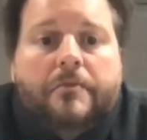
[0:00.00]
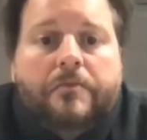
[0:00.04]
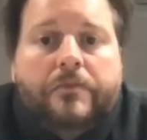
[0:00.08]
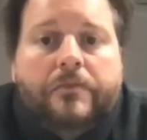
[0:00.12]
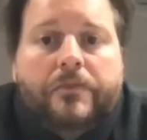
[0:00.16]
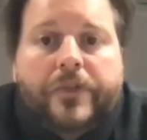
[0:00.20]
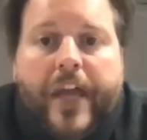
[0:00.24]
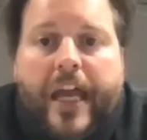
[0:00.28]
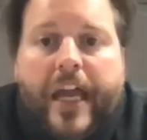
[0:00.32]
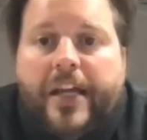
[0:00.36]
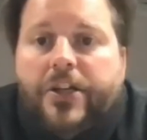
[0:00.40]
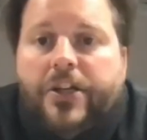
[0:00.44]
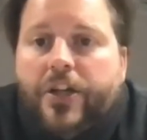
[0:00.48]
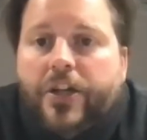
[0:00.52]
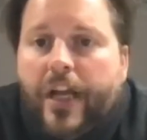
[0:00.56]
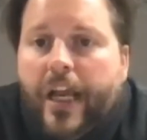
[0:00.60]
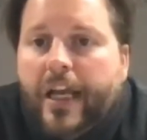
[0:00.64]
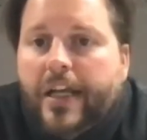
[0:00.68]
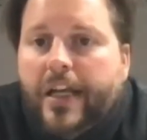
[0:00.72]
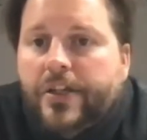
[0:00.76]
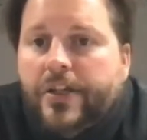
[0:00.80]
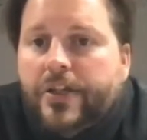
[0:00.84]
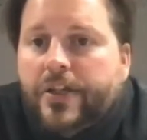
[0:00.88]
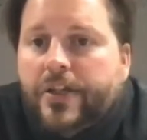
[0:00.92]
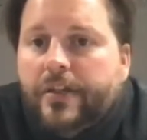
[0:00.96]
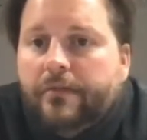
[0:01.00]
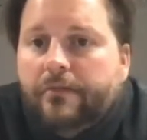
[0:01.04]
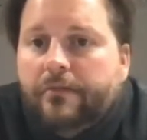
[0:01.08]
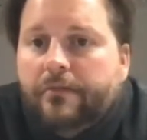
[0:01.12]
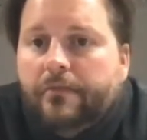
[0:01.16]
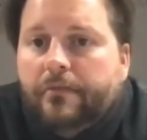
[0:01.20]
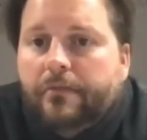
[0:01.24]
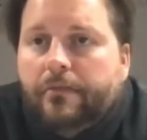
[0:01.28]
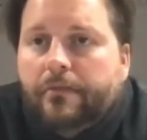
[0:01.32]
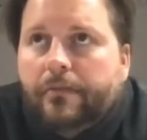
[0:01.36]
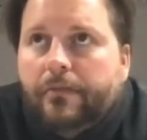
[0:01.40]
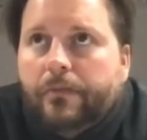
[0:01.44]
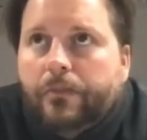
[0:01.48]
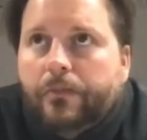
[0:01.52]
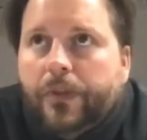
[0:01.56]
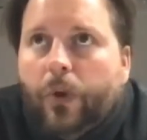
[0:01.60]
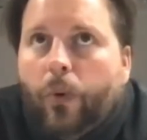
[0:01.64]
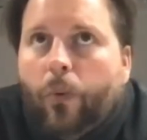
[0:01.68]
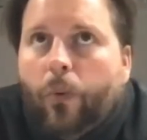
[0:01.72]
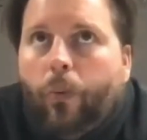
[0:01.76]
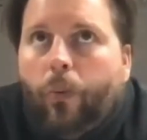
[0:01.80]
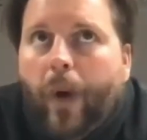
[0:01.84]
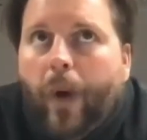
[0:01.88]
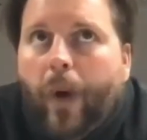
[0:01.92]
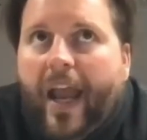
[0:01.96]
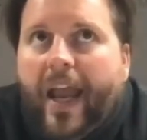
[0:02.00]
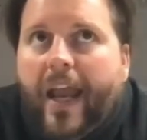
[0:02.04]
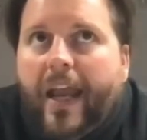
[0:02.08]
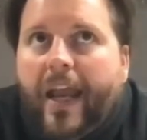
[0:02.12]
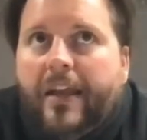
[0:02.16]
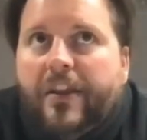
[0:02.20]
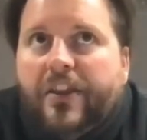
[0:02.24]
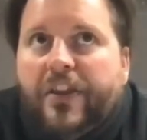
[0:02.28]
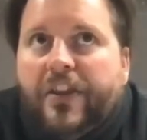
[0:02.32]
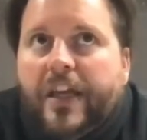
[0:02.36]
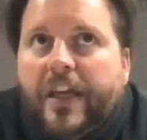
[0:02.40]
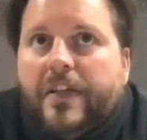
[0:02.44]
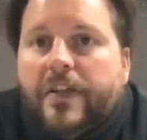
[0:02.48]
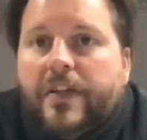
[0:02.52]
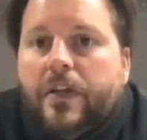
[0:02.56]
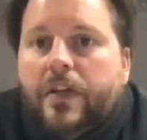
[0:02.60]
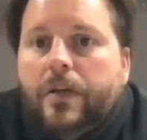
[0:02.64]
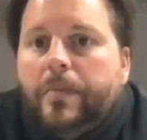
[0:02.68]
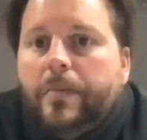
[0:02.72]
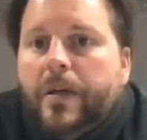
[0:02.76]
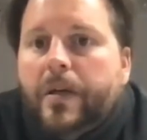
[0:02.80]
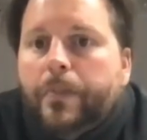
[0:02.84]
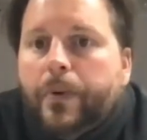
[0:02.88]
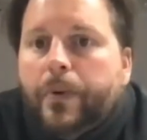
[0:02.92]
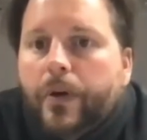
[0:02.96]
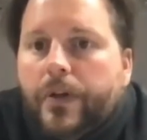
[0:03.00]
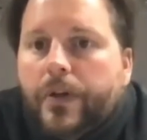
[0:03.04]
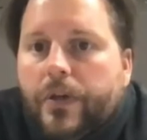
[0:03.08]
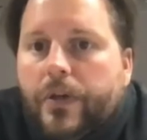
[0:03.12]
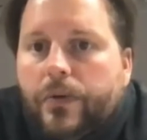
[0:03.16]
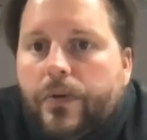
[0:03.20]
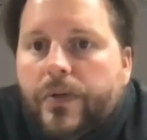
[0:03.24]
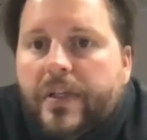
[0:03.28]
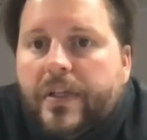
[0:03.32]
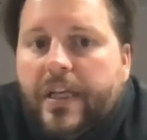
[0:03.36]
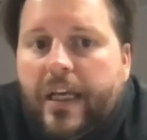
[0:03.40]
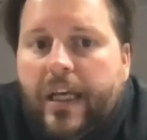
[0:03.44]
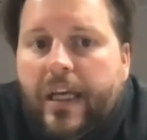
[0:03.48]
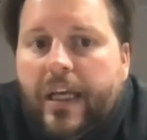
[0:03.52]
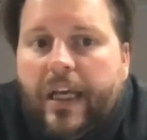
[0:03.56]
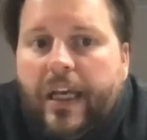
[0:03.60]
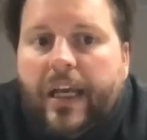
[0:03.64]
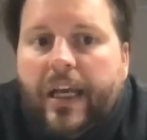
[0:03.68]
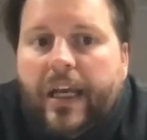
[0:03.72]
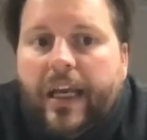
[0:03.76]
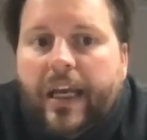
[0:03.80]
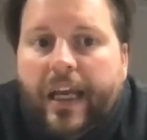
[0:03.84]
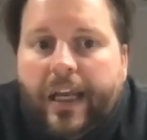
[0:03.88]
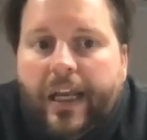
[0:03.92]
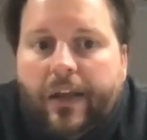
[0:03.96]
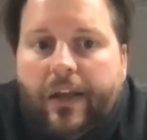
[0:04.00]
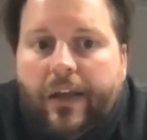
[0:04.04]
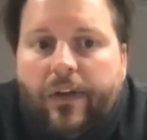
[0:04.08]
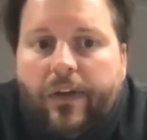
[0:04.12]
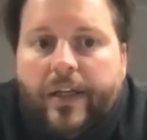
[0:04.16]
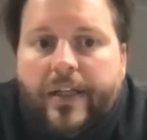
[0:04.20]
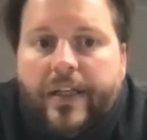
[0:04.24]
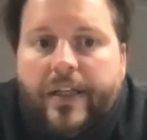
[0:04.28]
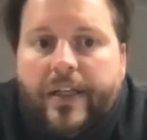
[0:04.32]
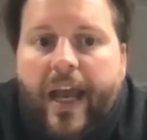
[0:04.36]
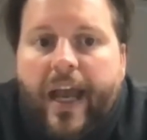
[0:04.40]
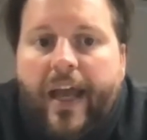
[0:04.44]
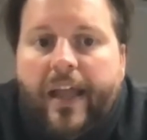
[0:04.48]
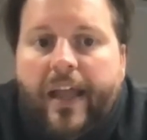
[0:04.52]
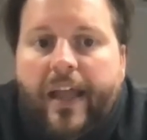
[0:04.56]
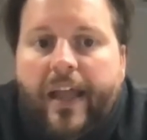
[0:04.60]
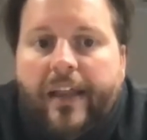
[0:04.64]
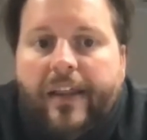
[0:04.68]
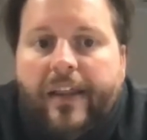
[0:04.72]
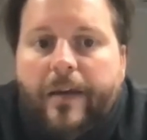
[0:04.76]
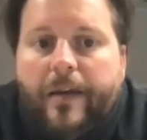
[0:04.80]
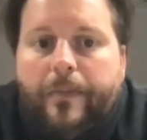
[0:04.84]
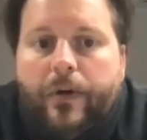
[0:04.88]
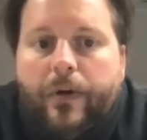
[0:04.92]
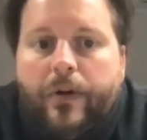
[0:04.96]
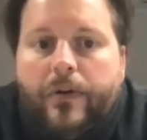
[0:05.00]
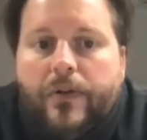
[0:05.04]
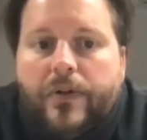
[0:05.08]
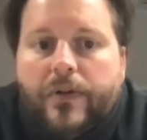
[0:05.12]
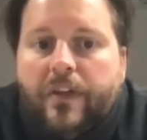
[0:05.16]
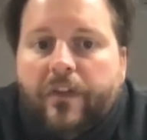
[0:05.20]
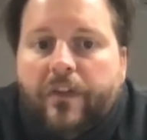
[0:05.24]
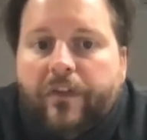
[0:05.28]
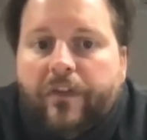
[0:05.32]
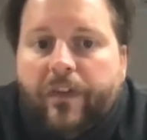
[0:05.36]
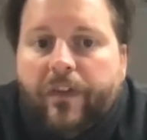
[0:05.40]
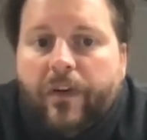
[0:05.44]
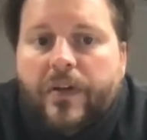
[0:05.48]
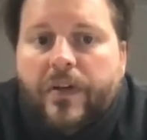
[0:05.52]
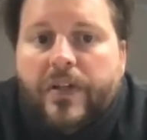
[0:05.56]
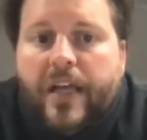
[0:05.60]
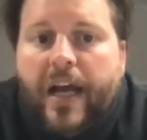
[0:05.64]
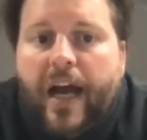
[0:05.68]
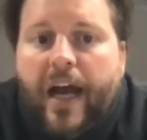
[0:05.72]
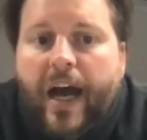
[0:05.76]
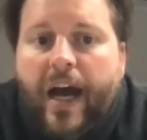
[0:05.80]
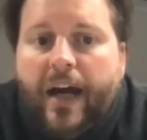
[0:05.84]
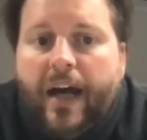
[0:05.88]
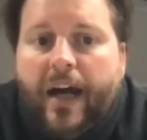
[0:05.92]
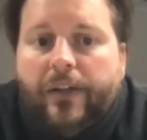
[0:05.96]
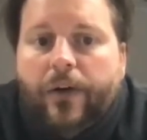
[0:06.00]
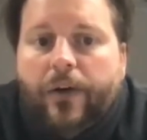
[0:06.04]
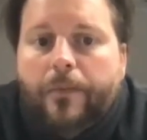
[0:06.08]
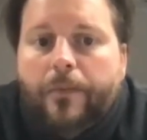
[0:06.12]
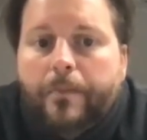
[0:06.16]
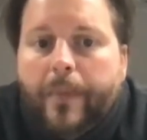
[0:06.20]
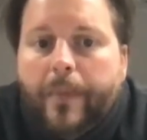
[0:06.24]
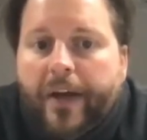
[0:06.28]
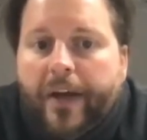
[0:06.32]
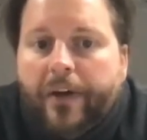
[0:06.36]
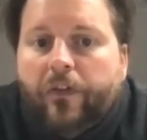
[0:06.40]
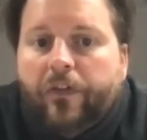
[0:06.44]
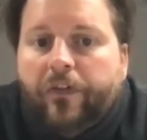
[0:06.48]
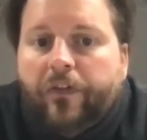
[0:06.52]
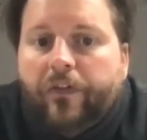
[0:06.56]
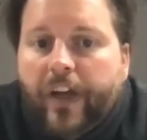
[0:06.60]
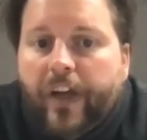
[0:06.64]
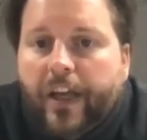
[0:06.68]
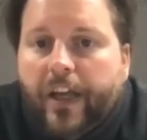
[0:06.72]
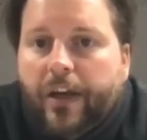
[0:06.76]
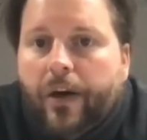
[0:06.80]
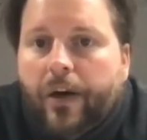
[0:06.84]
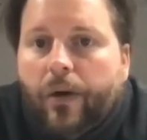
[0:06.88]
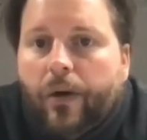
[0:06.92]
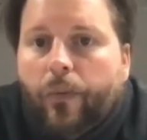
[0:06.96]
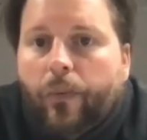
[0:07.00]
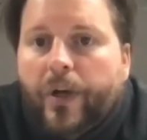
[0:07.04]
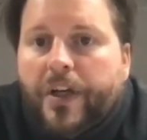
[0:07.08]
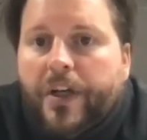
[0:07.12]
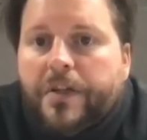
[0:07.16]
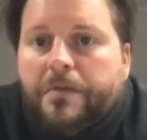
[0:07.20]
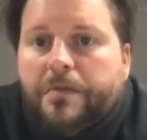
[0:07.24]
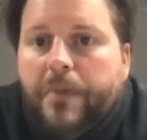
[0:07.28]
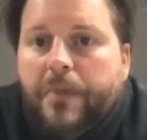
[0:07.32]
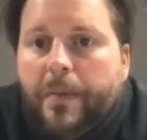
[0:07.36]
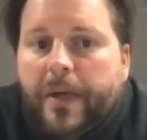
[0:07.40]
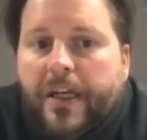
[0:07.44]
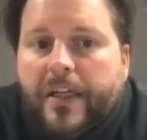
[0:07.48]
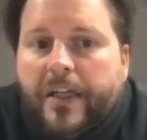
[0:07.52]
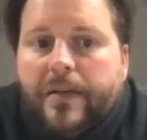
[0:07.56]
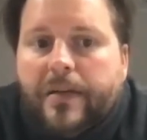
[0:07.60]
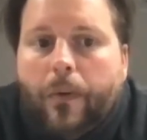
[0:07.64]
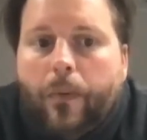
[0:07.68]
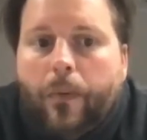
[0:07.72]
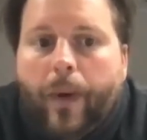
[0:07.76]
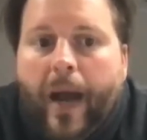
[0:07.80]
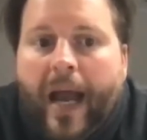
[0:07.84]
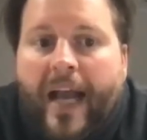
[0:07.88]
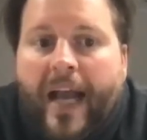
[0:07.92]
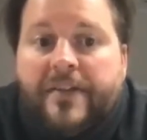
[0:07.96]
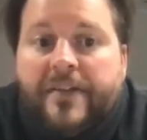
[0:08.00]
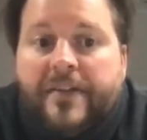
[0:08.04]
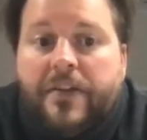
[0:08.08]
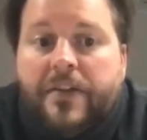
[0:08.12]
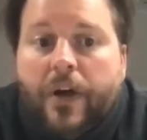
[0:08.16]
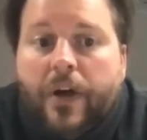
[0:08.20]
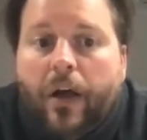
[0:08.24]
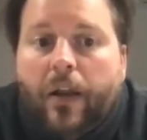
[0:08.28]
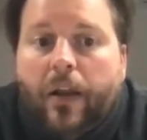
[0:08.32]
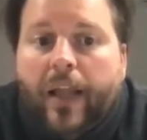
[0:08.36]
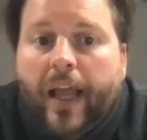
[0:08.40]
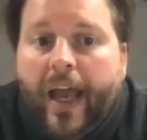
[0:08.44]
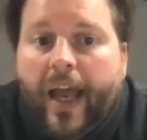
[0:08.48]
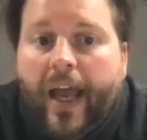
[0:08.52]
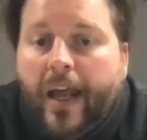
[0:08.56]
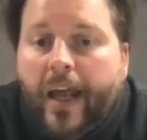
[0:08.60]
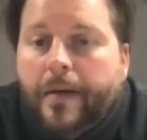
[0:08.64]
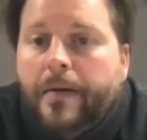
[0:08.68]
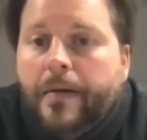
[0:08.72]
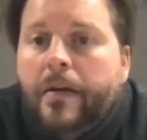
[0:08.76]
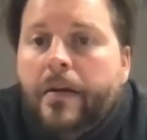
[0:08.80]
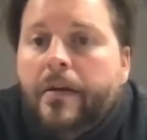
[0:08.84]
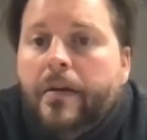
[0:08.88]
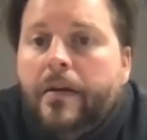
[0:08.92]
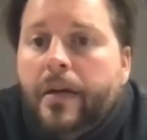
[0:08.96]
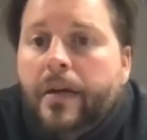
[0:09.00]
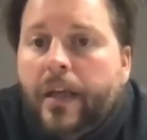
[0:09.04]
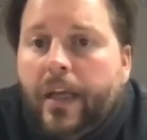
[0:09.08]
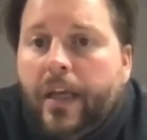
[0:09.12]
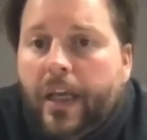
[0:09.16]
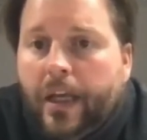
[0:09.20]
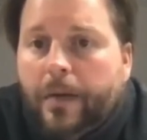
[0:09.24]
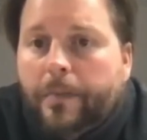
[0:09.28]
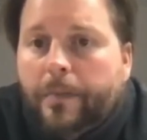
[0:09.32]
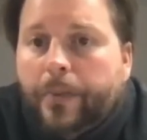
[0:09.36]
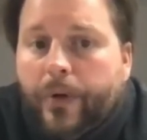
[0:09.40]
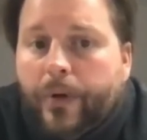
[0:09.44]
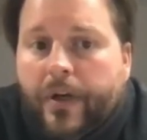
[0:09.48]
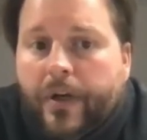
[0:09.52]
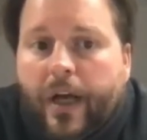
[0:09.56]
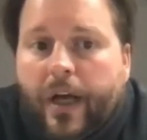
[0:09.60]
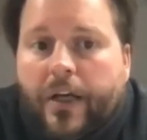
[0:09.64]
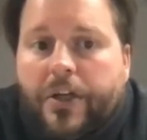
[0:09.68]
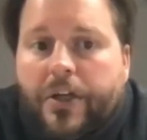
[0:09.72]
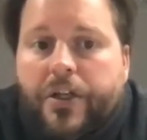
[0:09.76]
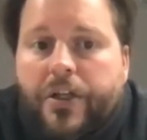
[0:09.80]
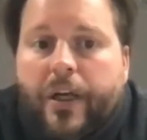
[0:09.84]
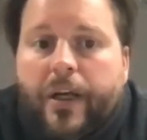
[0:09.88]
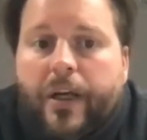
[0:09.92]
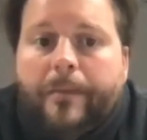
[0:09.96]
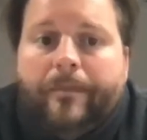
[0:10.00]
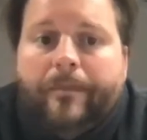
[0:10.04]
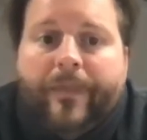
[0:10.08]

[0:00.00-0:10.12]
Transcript: they changed the way things could be produced in England. And they produced the first hollow metal figure, which mimicked a wax doll head in production.